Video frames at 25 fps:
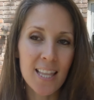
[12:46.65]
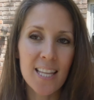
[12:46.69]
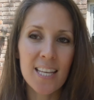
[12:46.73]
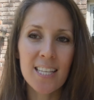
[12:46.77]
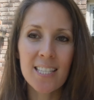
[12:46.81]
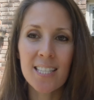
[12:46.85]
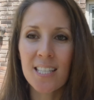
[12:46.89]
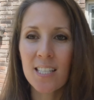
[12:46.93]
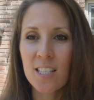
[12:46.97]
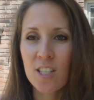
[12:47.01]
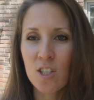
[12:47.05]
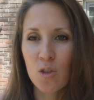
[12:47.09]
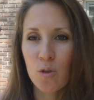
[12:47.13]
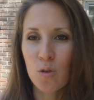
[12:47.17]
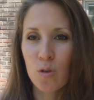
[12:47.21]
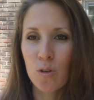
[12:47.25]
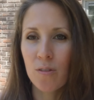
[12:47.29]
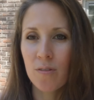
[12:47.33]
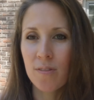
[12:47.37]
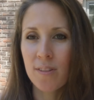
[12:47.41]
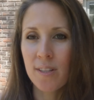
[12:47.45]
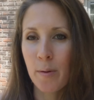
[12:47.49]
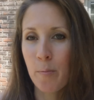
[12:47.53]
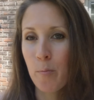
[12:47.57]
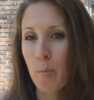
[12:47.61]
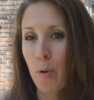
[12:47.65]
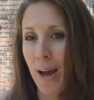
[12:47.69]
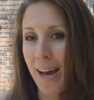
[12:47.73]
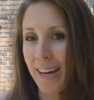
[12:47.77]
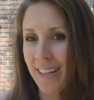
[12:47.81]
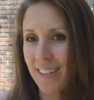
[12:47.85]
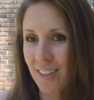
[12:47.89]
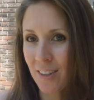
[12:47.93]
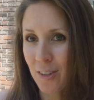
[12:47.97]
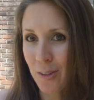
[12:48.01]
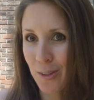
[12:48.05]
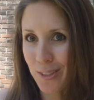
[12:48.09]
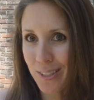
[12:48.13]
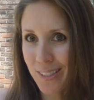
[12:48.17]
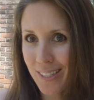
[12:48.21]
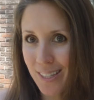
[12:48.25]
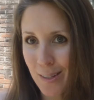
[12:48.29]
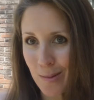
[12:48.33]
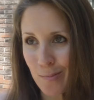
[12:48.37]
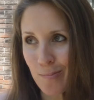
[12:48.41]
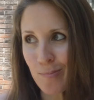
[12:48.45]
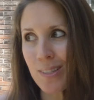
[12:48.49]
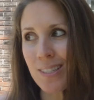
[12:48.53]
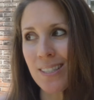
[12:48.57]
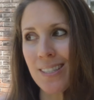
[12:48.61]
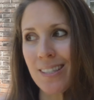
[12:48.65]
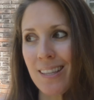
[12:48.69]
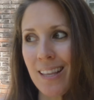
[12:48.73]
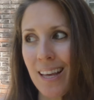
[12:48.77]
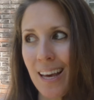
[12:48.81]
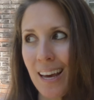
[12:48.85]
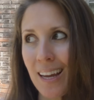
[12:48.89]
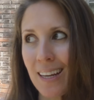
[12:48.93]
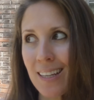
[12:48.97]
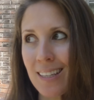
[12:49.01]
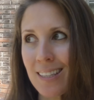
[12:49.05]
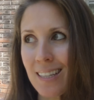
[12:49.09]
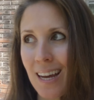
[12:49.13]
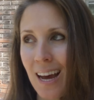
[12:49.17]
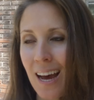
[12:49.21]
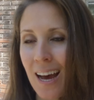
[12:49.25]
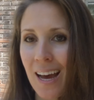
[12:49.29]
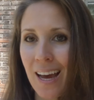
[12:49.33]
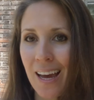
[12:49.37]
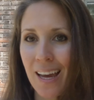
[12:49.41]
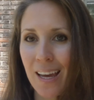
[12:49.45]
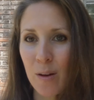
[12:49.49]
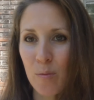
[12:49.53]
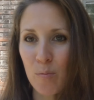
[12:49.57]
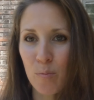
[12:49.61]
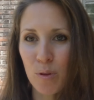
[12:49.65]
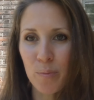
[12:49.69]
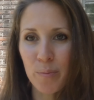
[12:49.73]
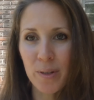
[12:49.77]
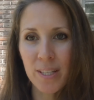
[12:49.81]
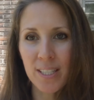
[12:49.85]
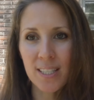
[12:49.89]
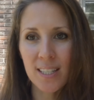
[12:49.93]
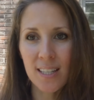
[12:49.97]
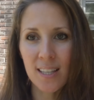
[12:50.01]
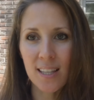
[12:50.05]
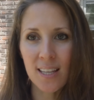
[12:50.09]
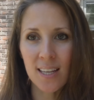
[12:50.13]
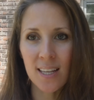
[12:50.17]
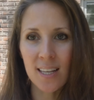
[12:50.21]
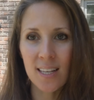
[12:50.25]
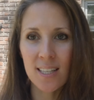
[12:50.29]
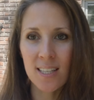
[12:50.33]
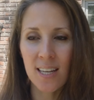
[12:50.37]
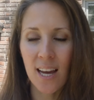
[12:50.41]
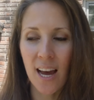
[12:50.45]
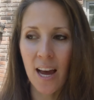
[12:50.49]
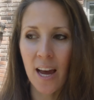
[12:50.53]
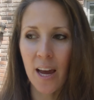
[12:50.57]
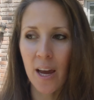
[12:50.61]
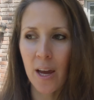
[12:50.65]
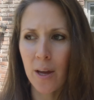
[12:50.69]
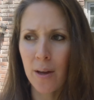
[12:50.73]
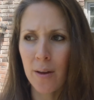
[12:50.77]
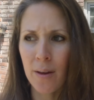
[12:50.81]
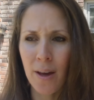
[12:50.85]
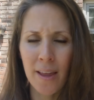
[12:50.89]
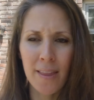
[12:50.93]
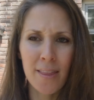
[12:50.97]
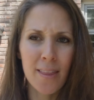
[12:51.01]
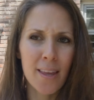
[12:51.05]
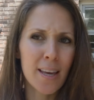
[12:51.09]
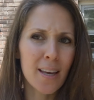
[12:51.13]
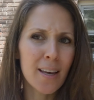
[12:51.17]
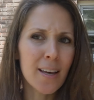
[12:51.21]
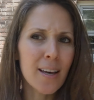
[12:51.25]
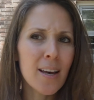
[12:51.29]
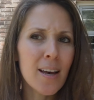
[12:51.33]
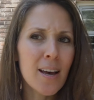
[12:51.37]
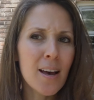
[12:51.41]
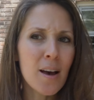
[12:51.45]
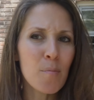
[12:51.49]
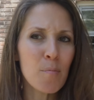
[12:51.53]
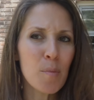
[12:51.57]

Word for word: and this is sort of some practical tips that I implemented that I think